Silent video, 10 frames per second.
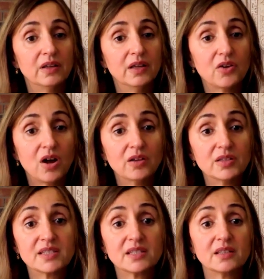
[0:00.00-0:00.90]

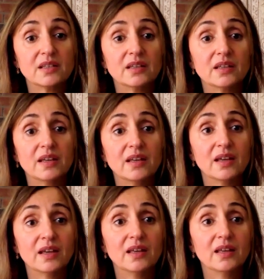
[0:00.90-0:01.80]
Iran's,
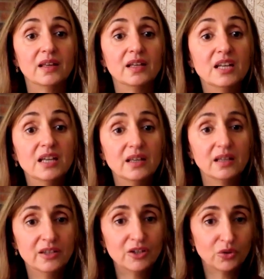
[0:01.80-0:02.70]
uh, li,
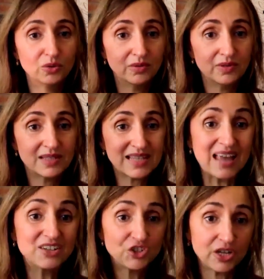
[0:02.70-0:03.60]
you know,
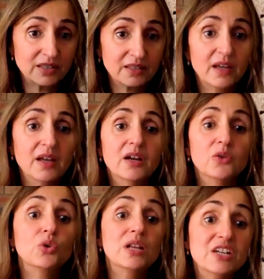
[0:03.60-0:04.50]
sanctioned
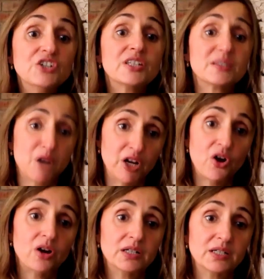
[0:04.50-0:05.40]
religious
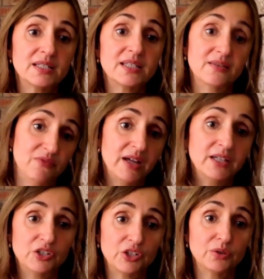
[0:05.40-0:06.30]
minorities
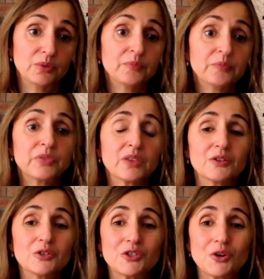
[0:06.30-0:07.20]
invited you.
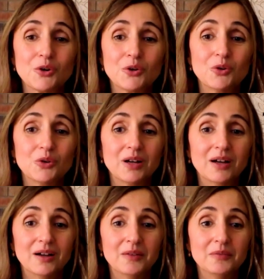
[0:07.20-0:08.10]
So
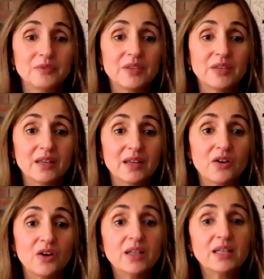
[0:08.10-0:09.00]
uh, the
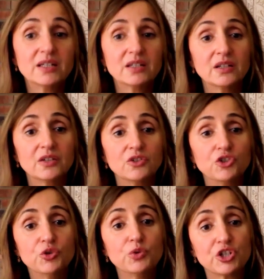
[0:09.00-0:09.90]
Iranian
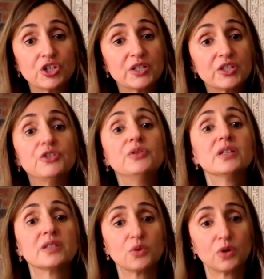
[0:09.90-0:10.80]
Jewish
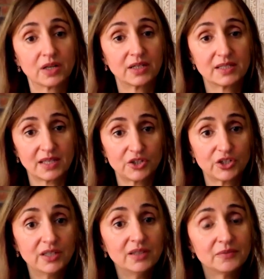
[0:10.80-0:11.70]
Students Organization